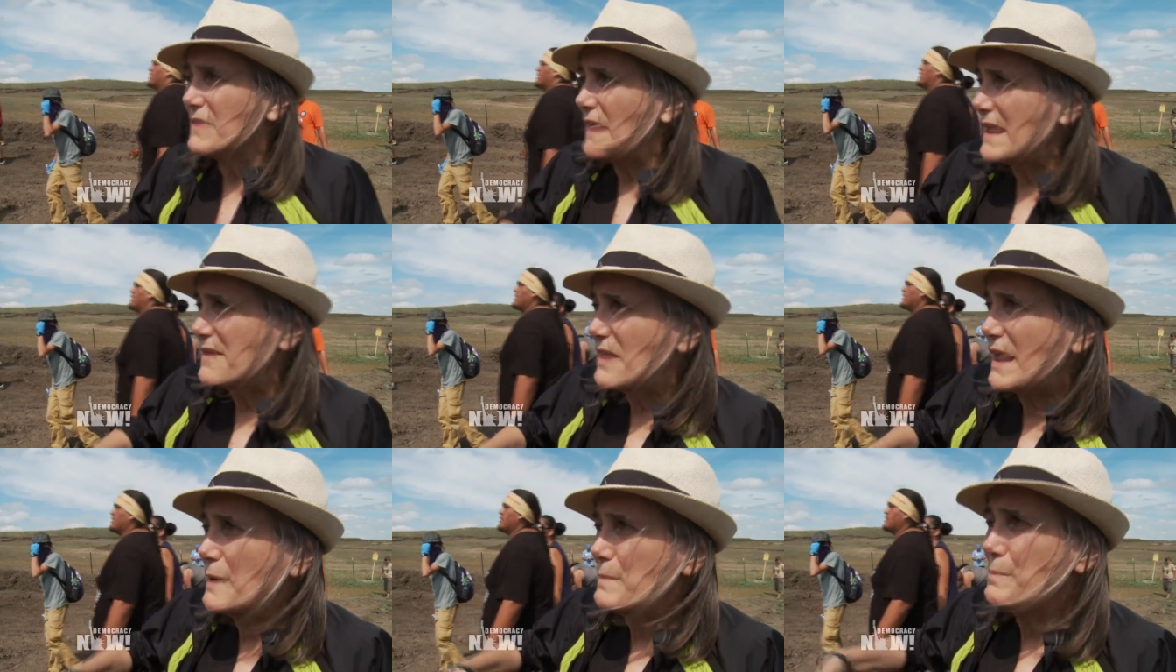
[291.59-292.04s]

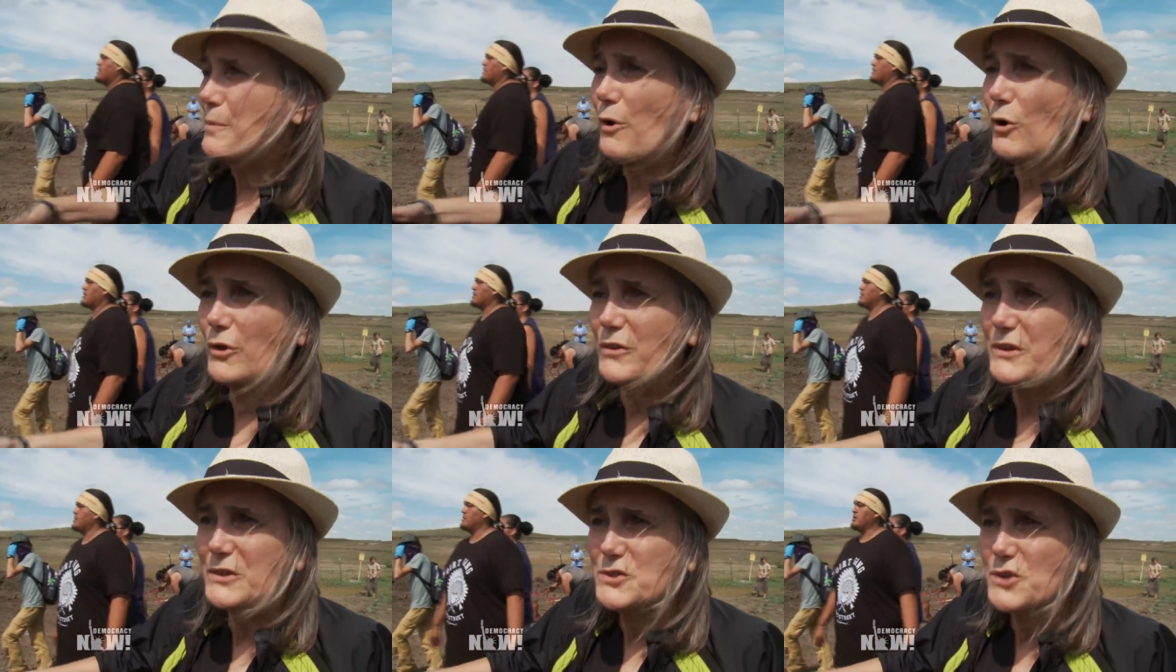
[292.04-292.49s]
they then
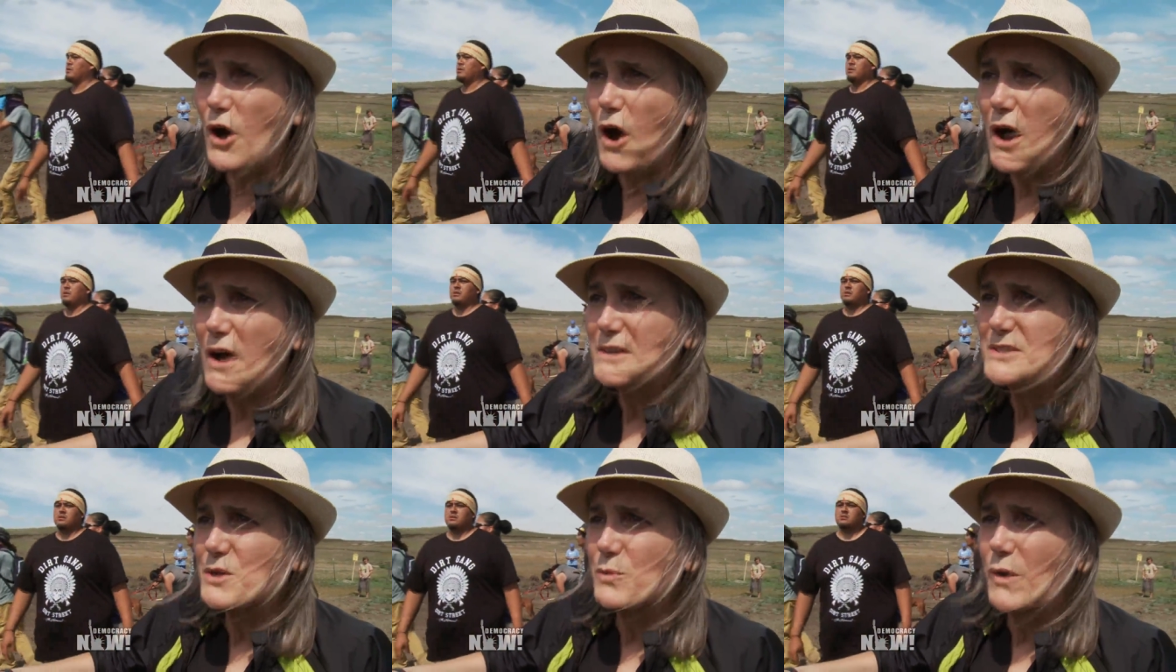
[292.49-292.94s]
pulled the
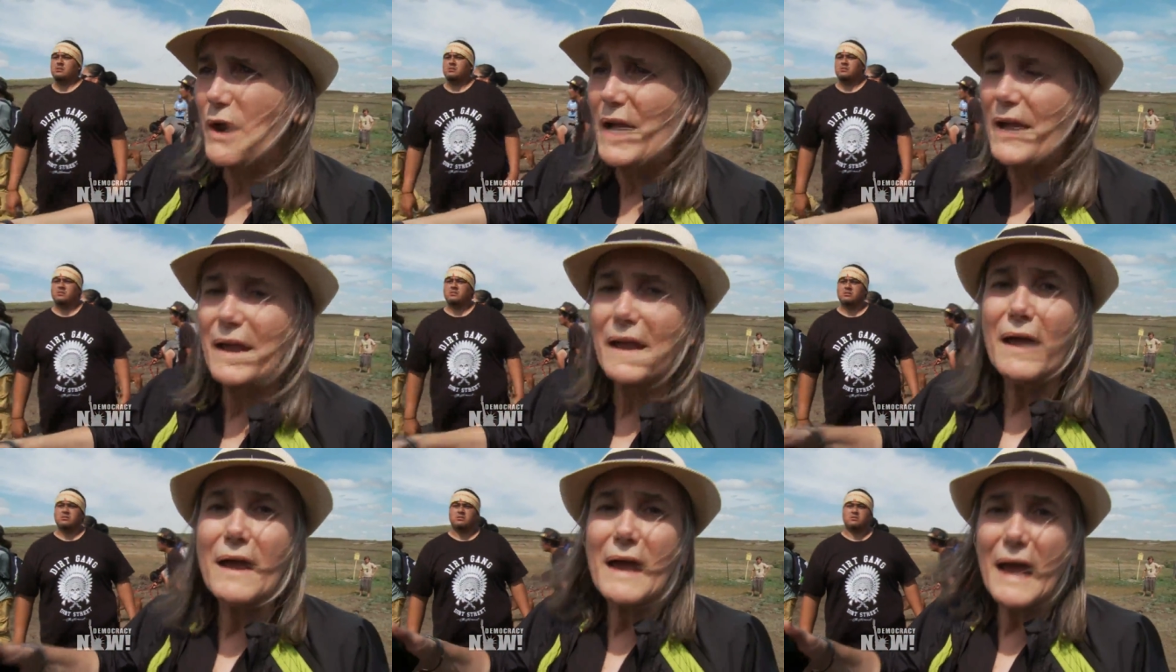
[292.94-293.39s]
dogs
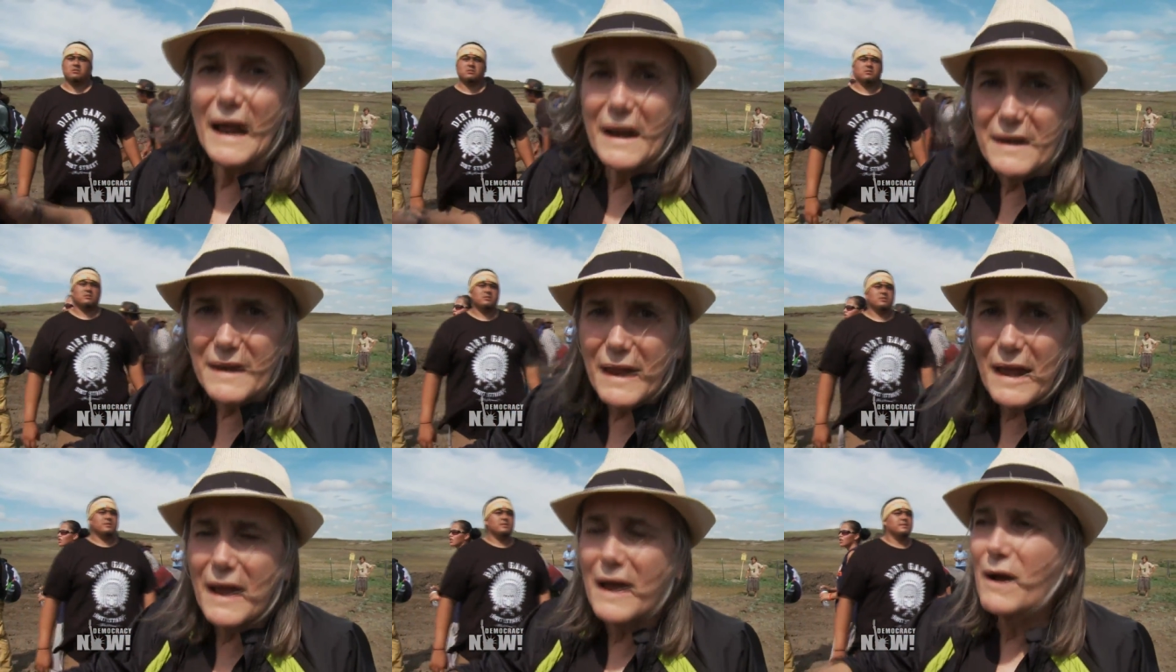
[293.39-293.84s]
away,
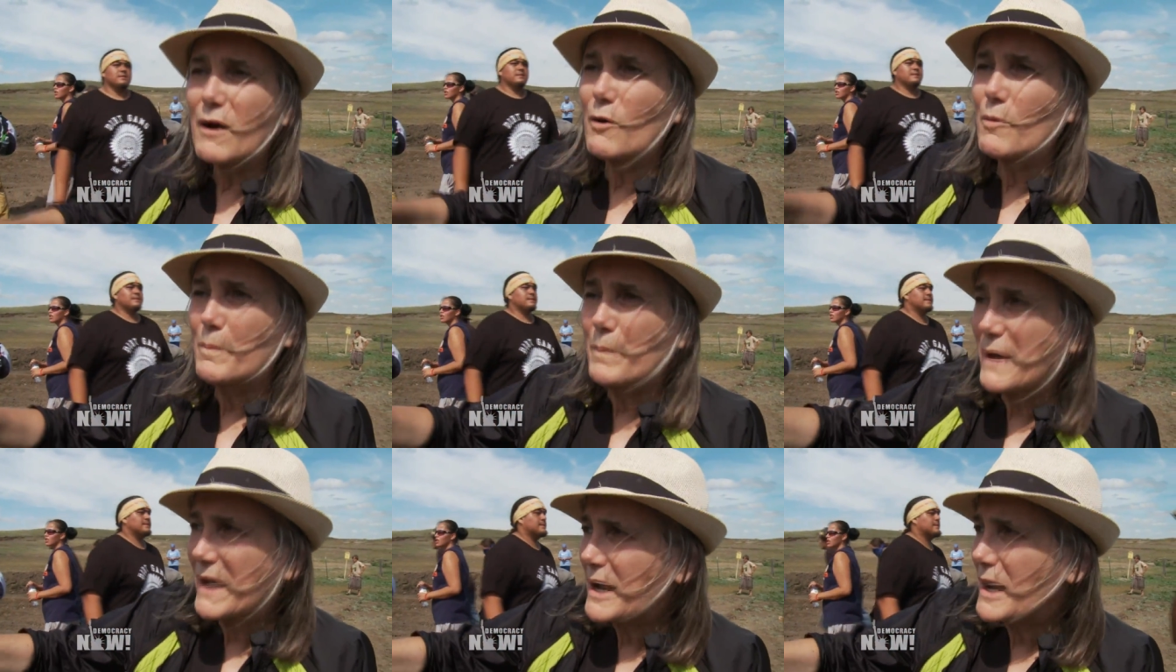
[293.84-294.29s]
and now
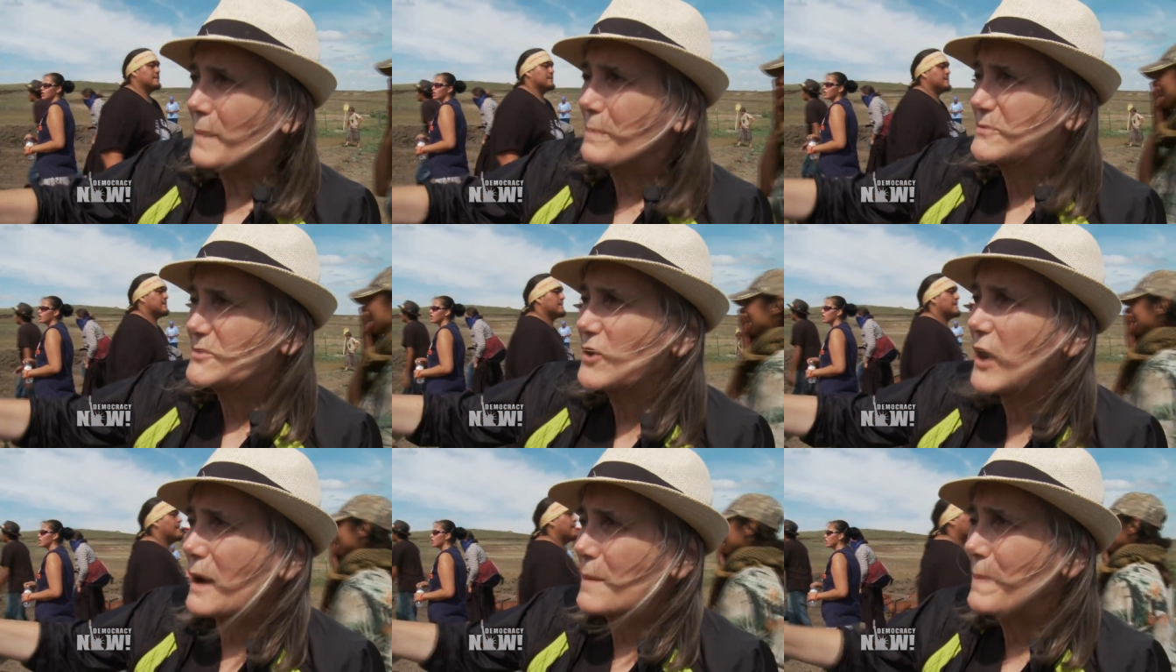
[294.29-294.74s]
pickup
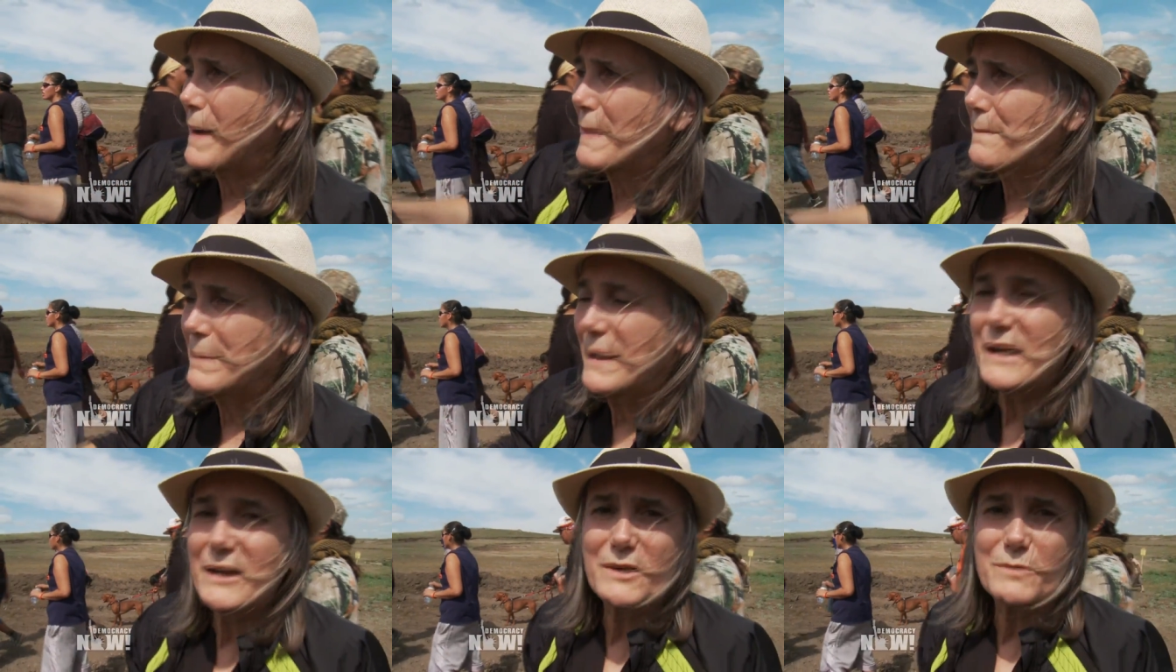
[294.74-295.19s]
truck by
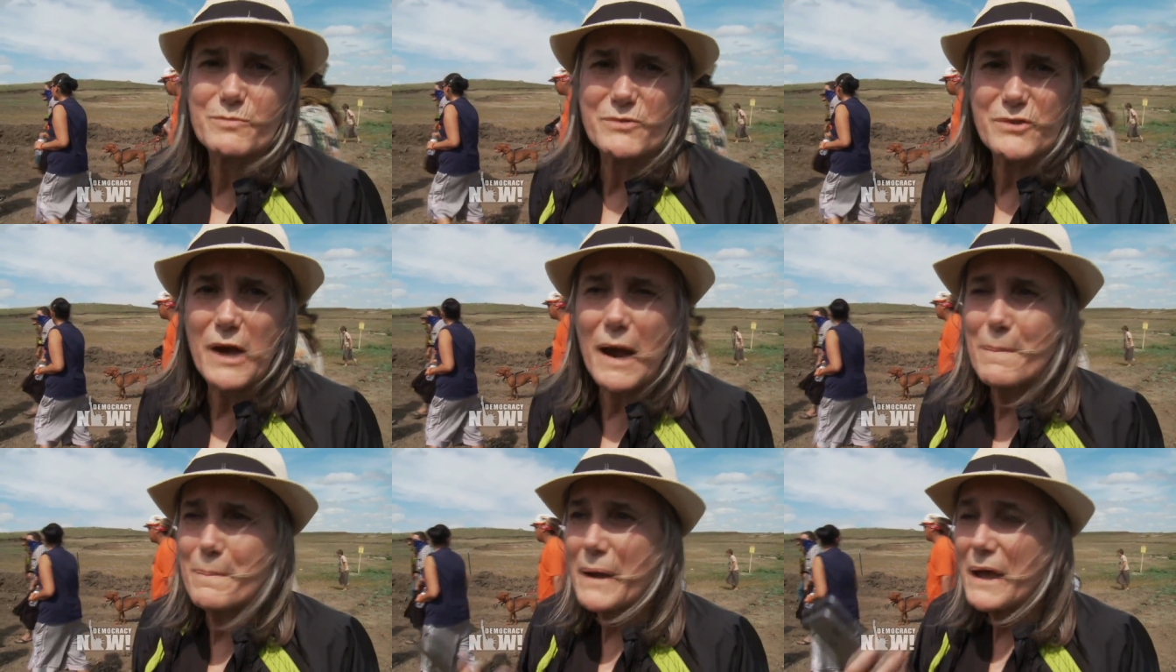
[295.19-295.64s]
pickup
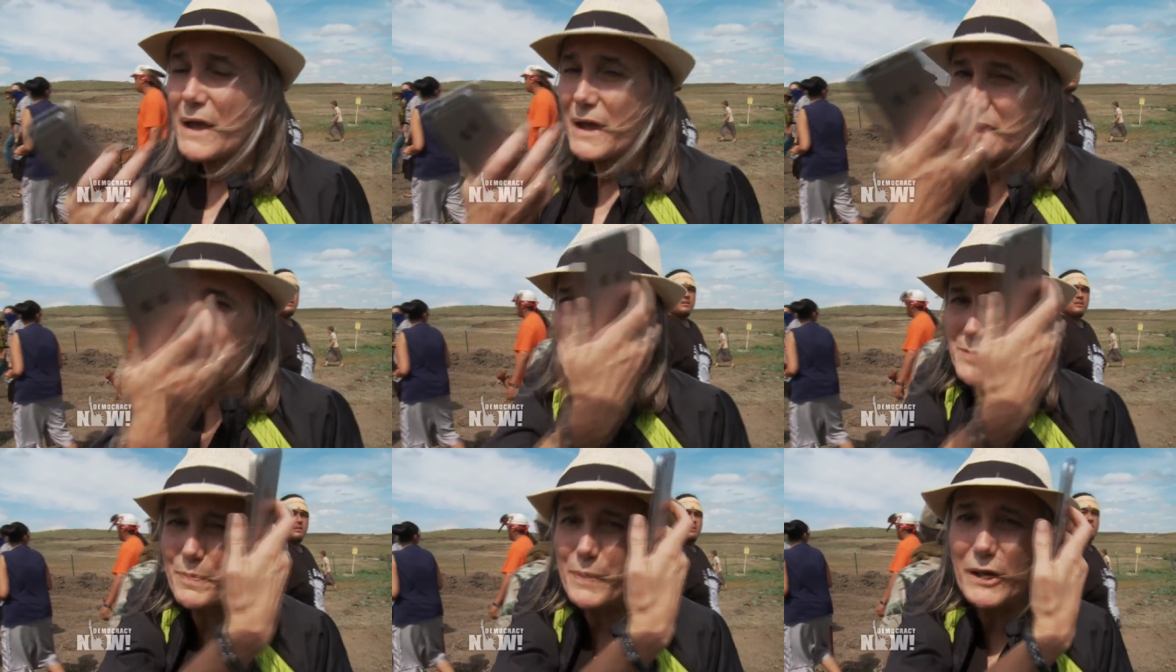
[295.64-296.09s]
truck
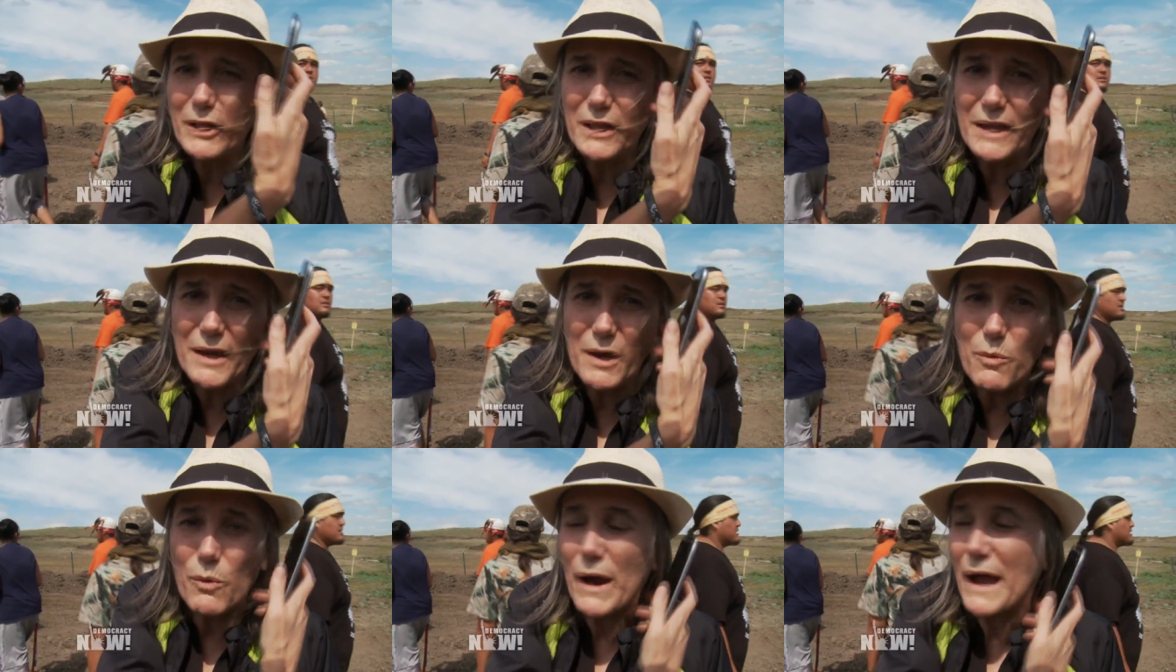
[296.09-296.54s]
is
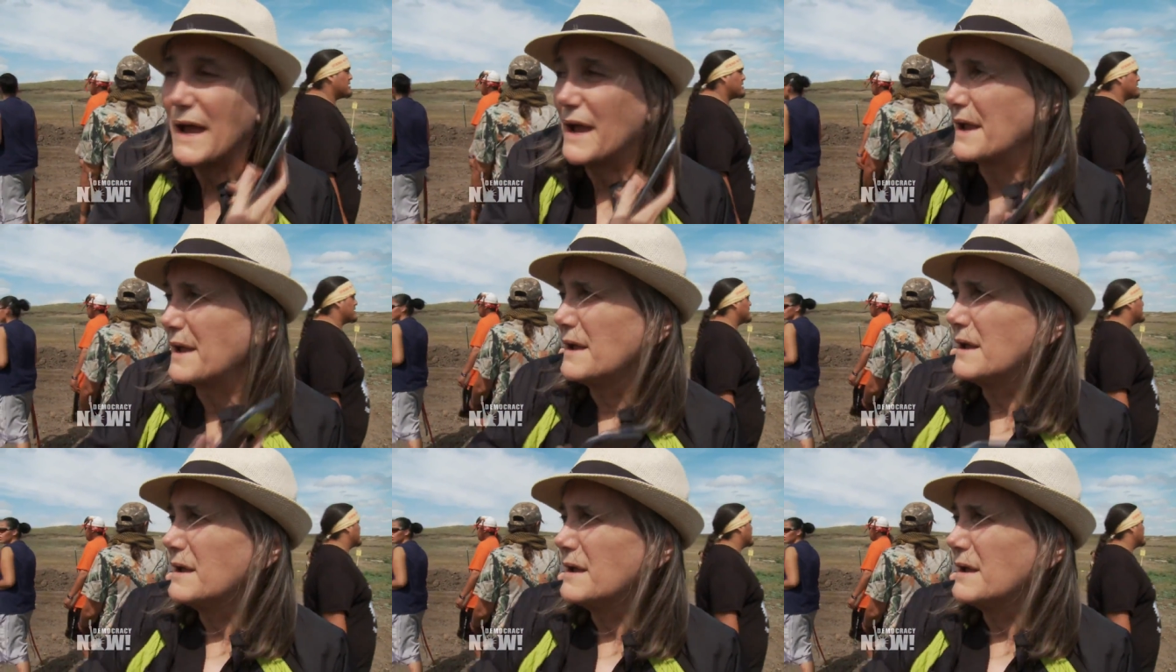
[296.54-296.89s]
pulling away.